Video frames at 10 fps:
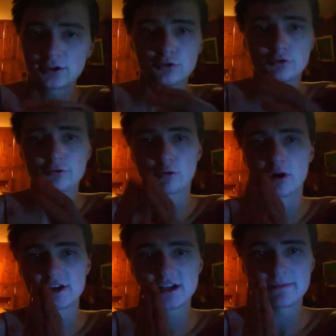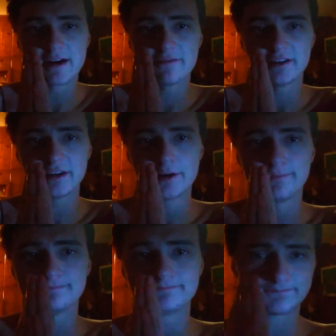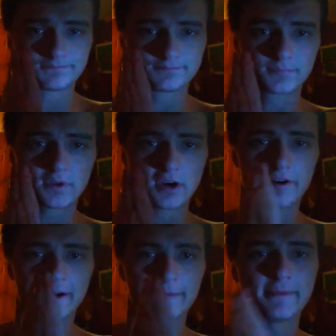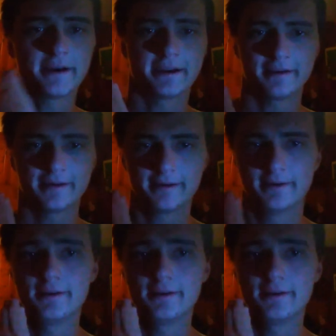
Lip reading: Thank you for watching my video. Alright, bye.